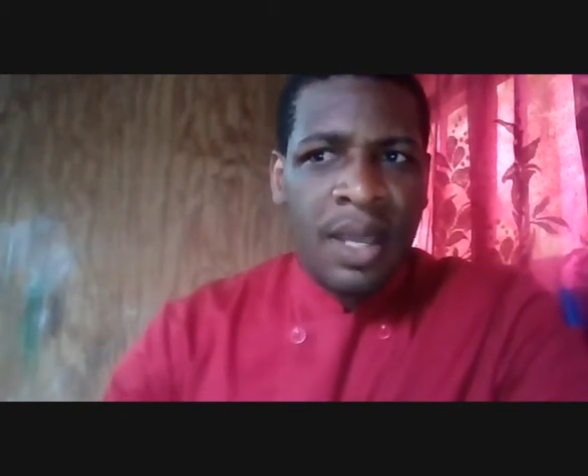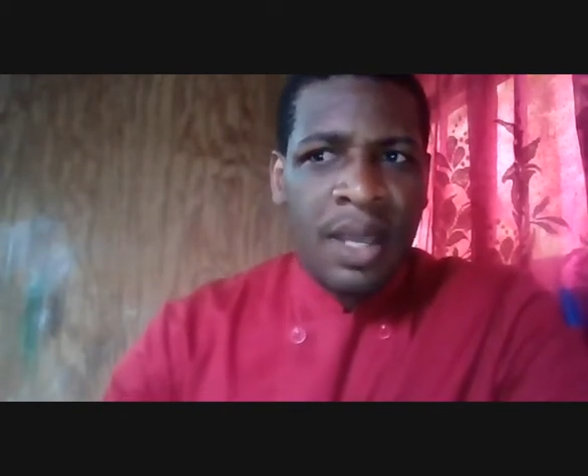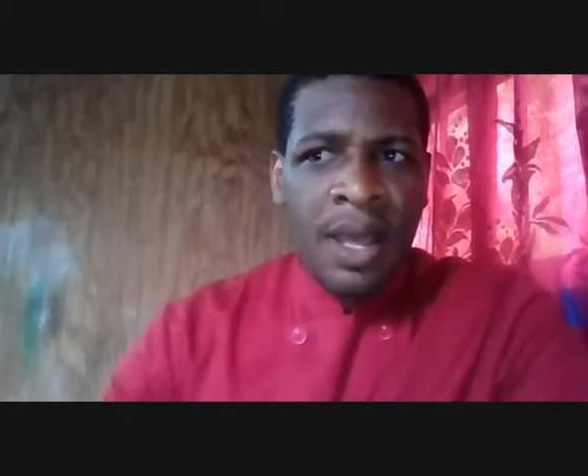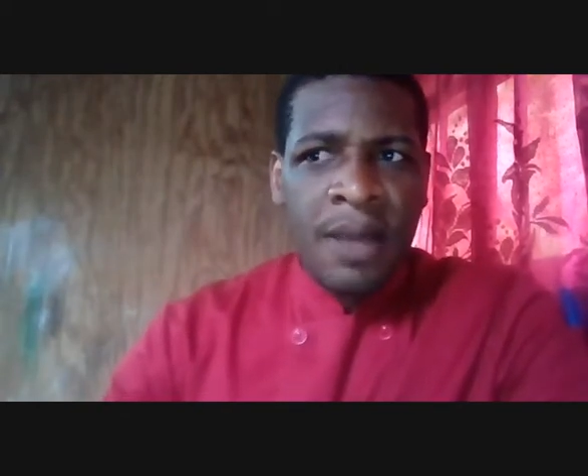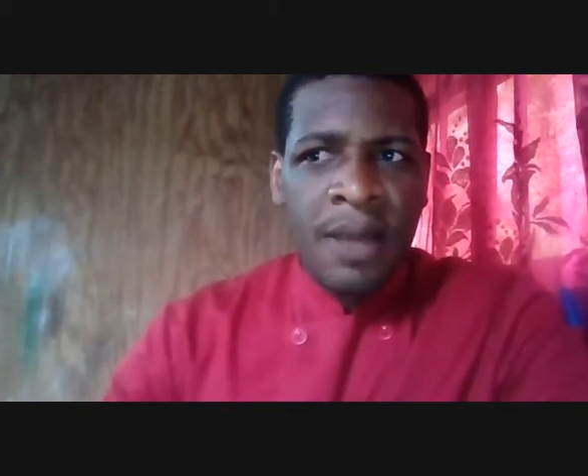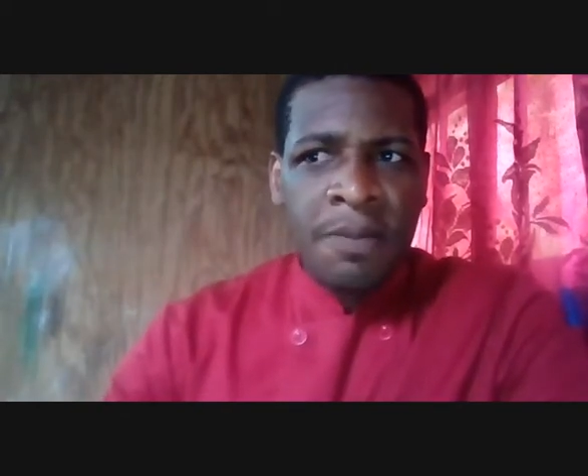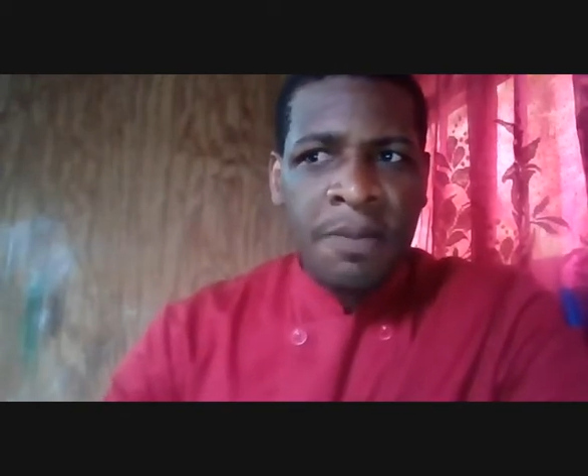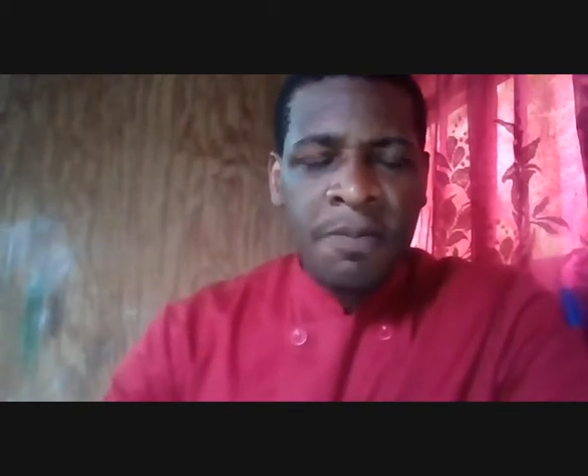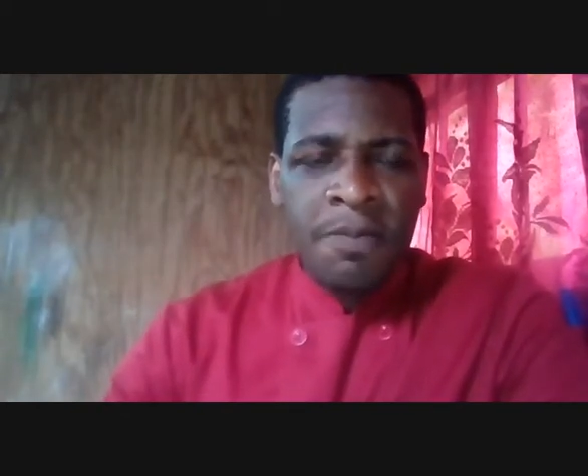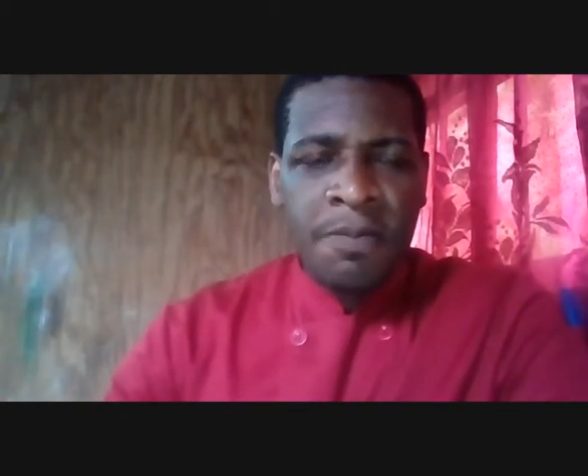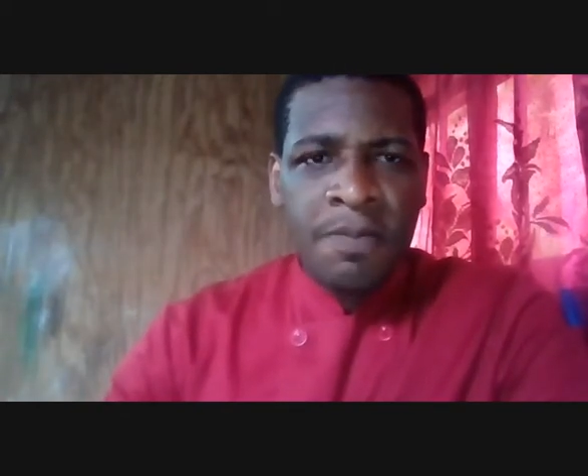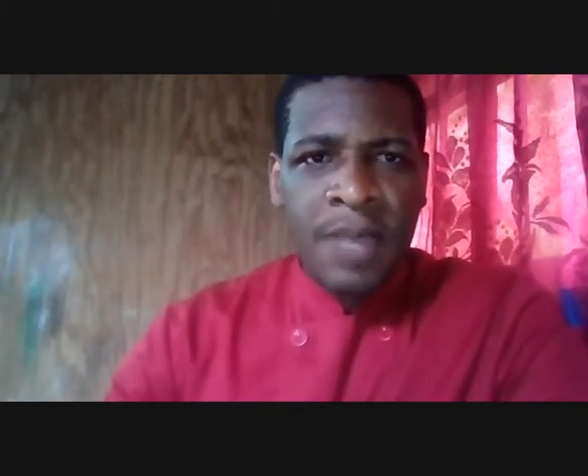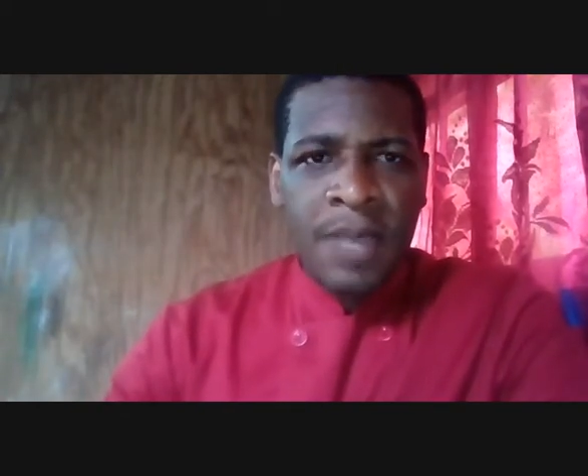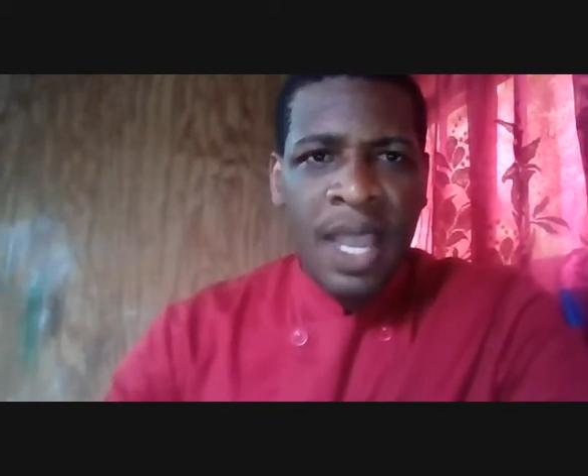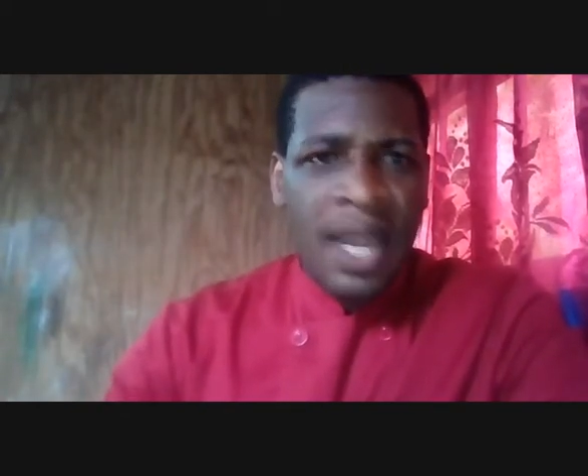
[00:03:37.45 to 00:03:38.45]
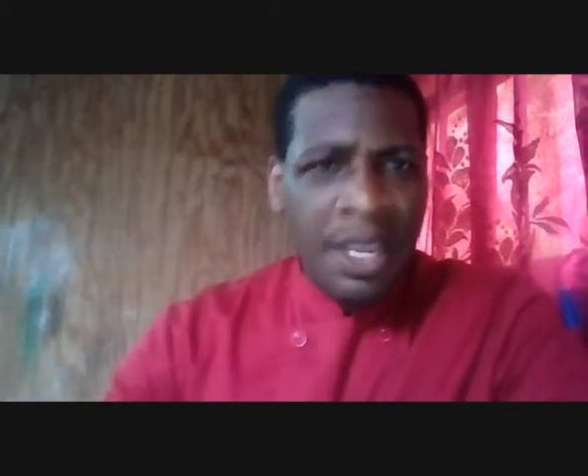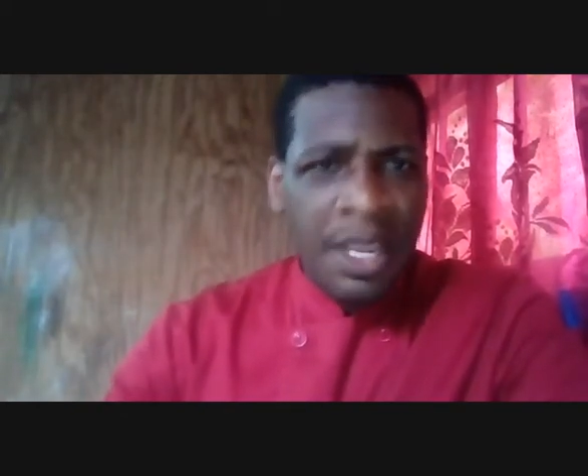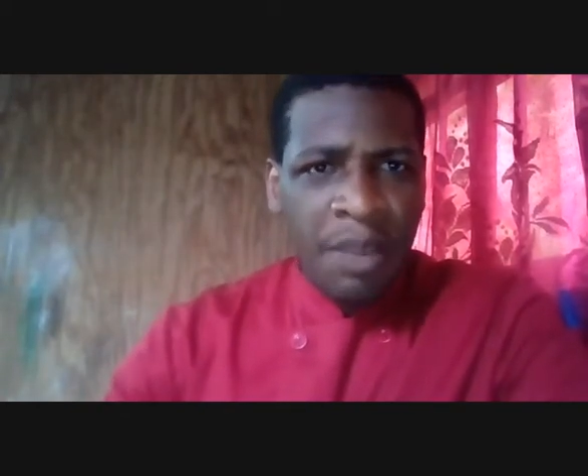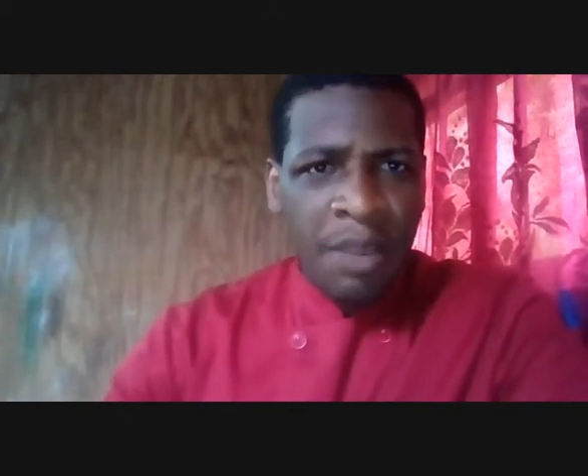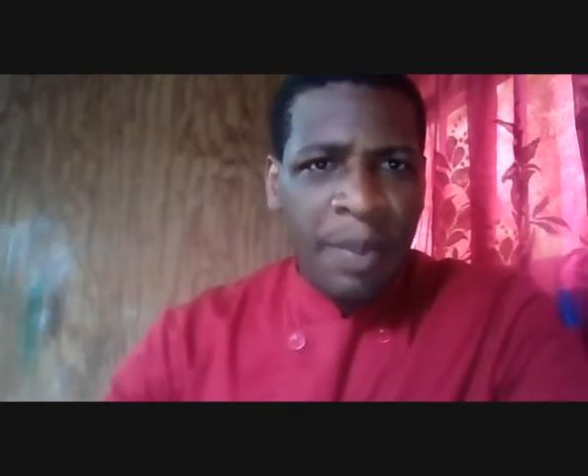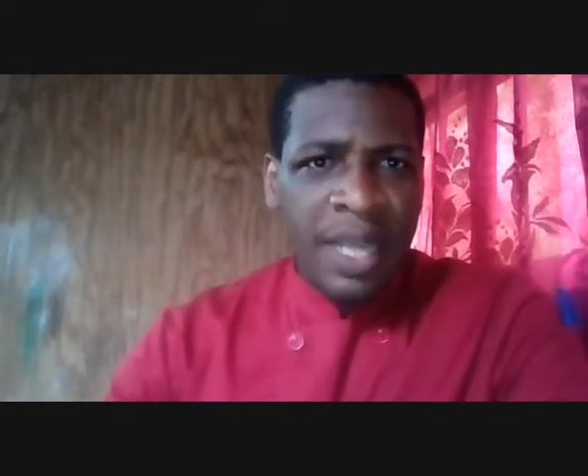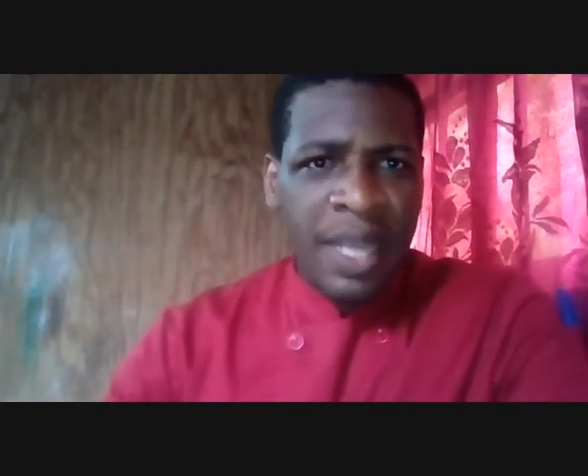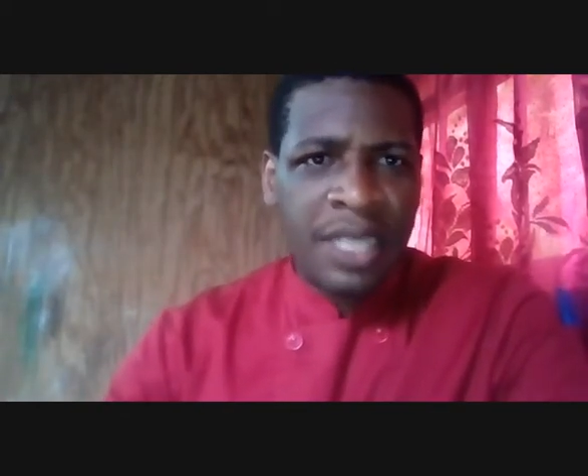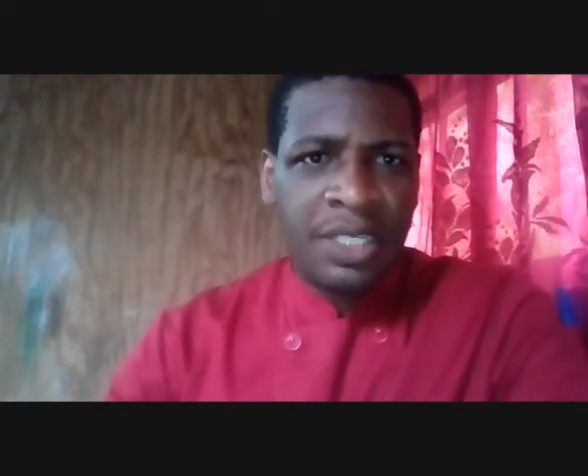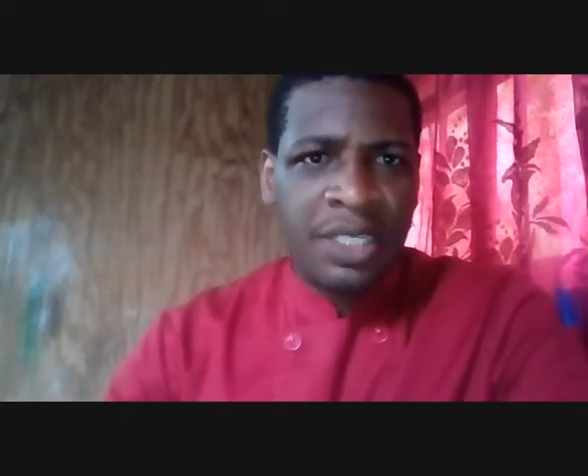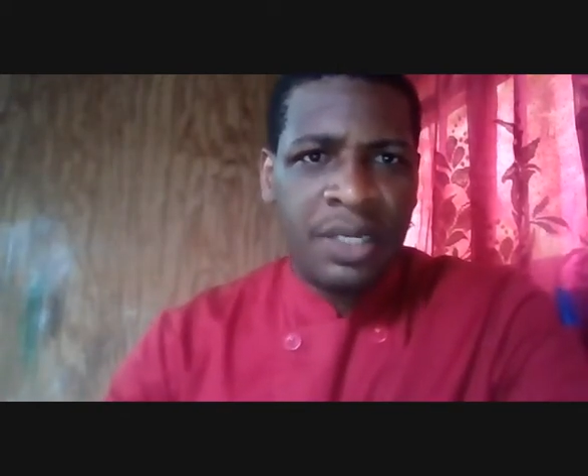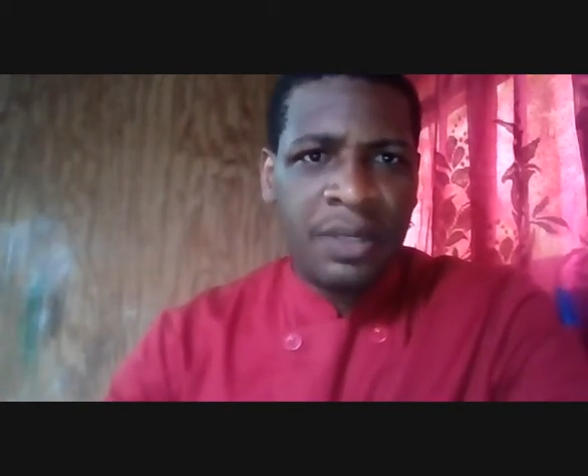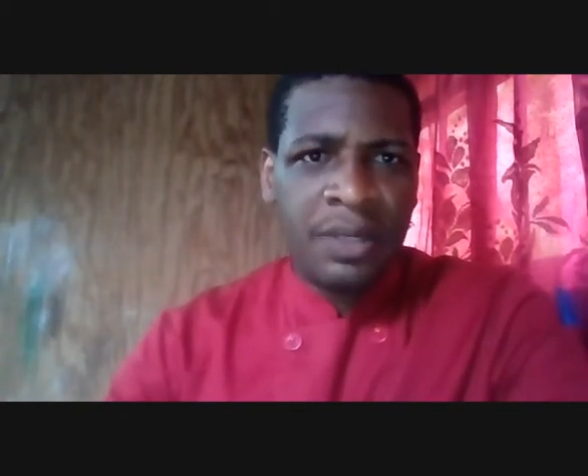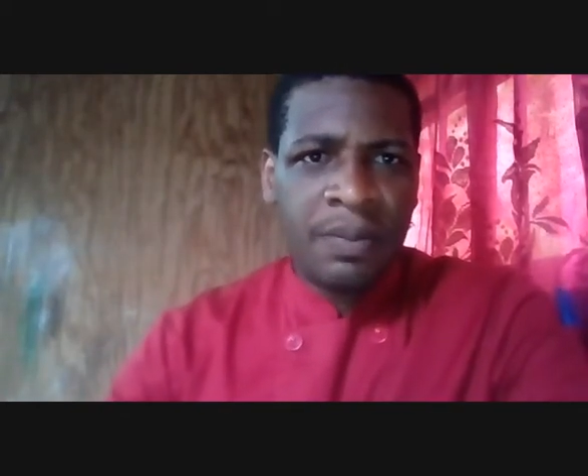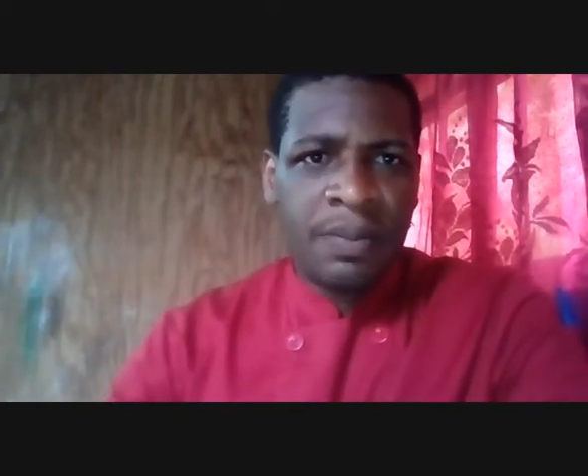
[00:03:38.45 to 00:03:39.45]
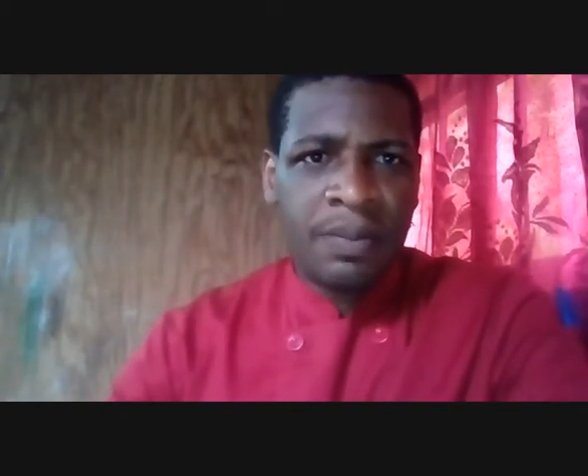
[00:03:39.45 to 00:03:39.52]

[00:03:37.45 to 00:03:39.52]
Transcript: I like your packaging, eh?